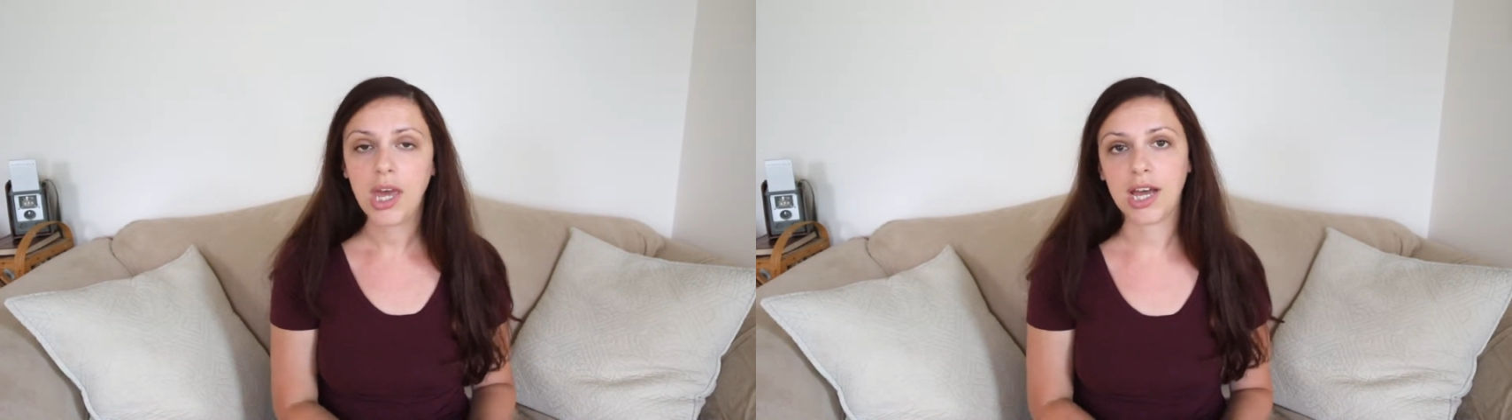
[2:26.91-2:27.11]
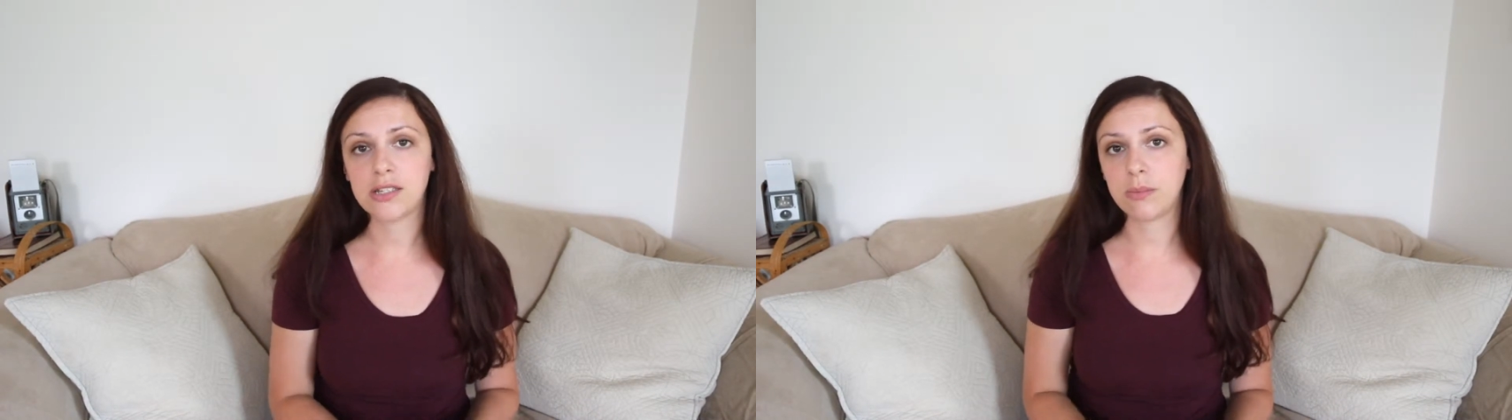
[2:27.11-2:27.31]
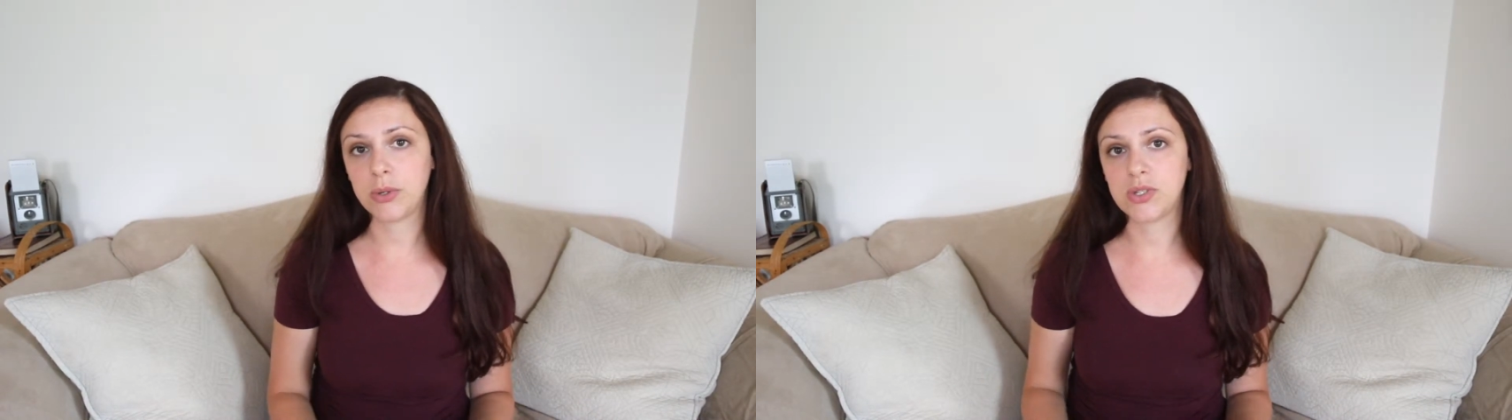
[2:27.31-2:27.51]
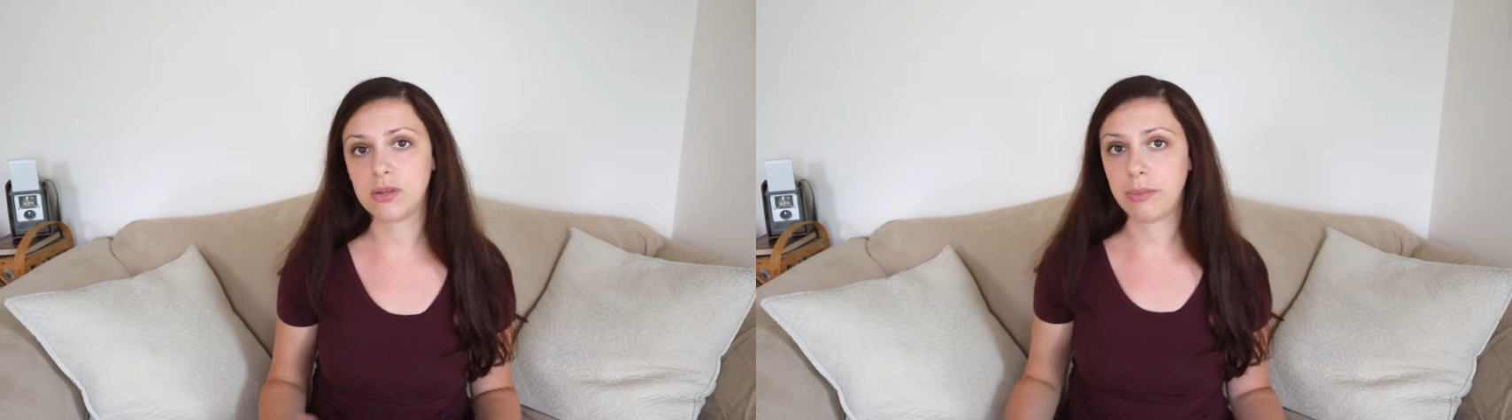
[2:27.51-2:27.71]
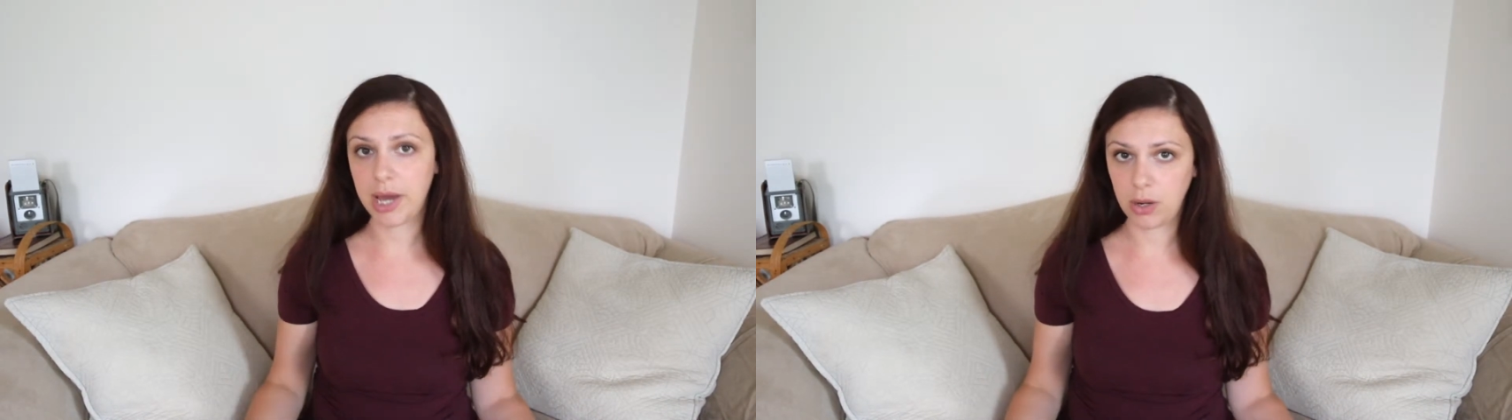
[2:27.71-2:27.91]
as opposed
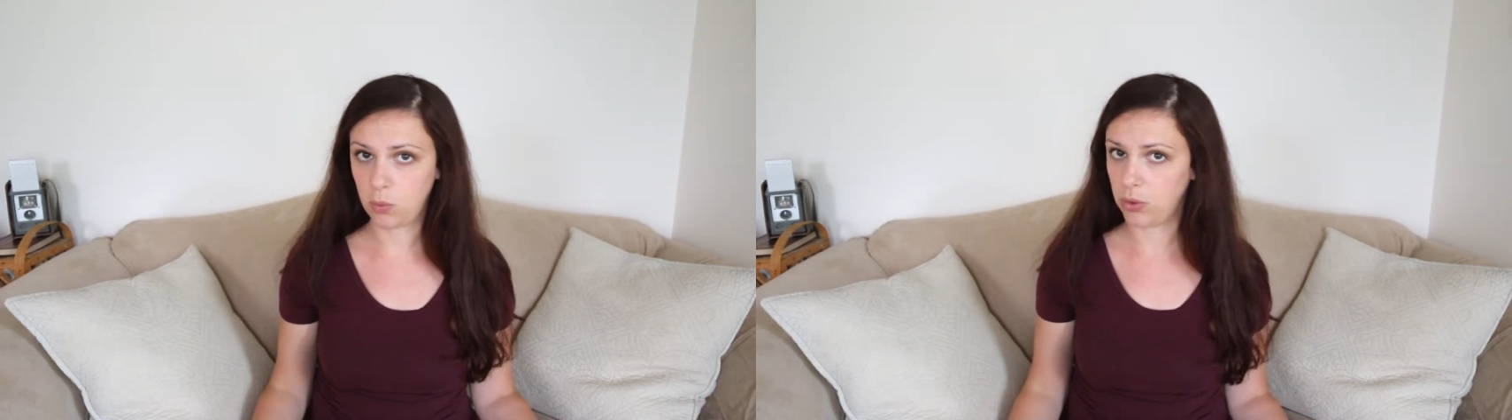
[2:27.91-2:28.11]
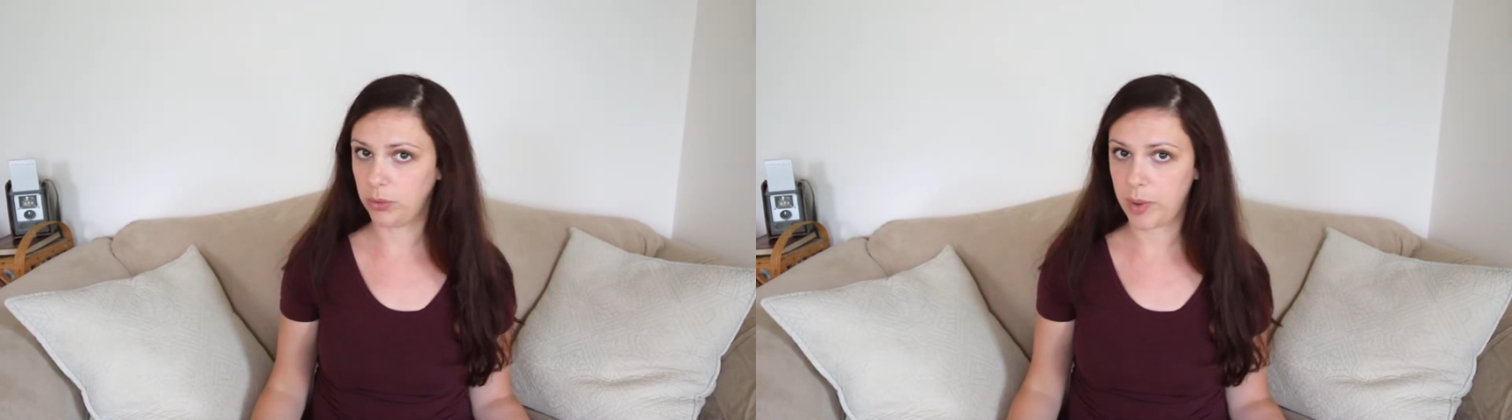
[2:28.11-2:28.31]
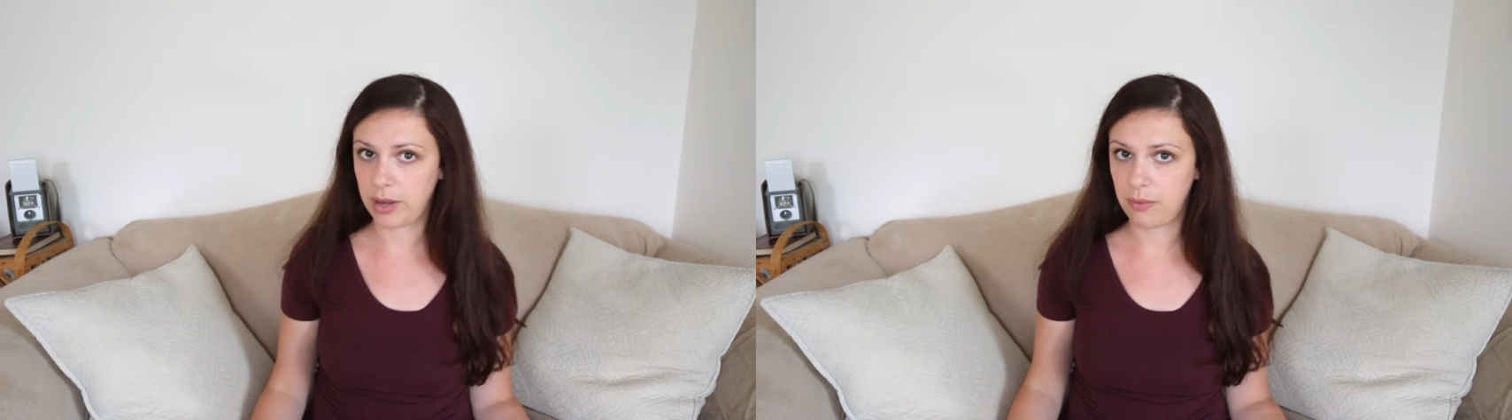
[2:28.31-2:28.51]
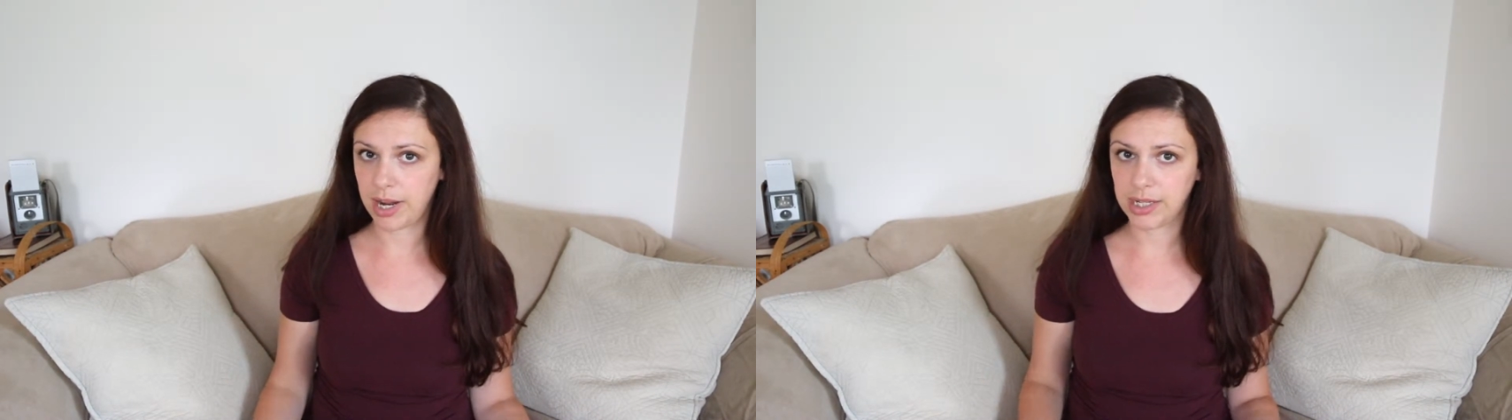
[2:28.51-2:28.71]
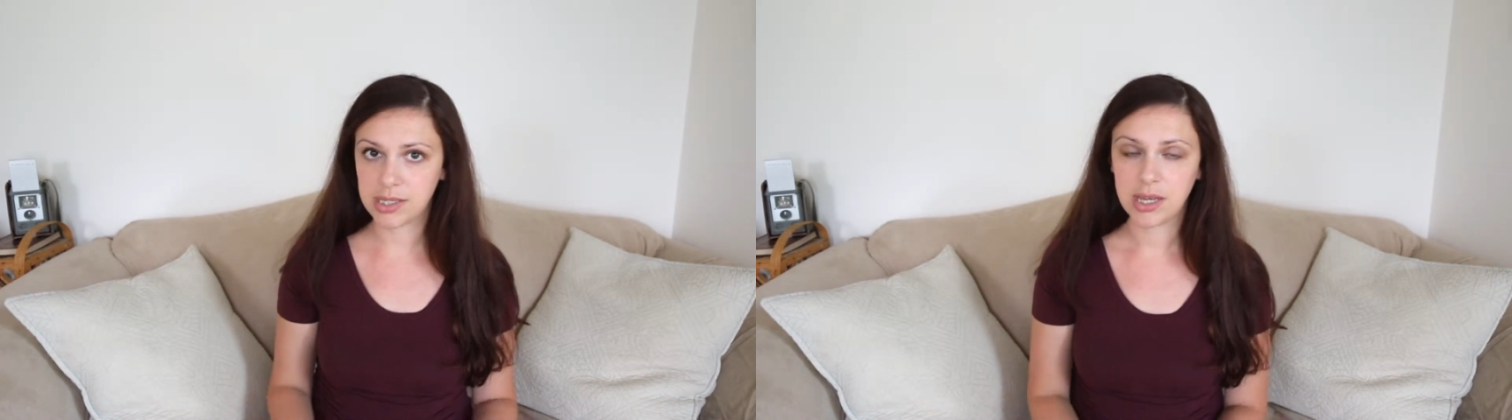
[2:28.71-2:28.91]
to buying worldwide
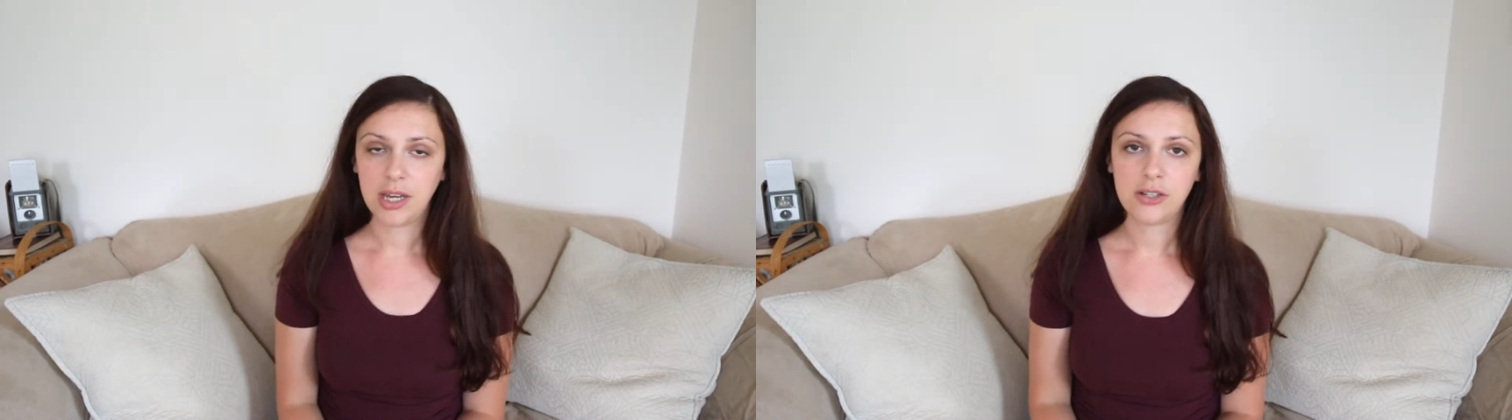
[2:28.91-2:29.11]
rights.